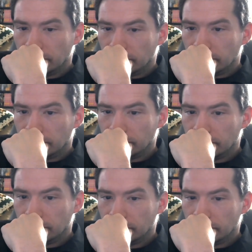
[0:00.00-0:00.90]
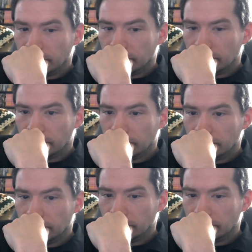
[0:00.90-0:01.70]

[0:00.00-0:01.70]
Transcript: (no one is talking)